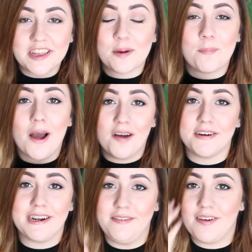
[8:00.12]
did a
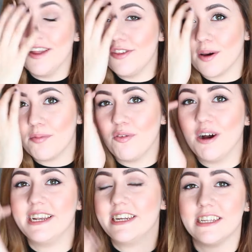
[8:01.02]
perfectly fine job for
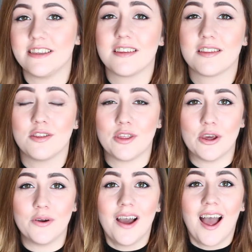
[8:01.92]
what I needed it to
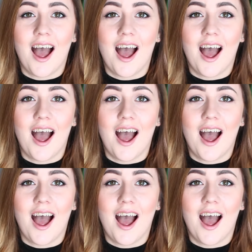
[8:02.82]
do.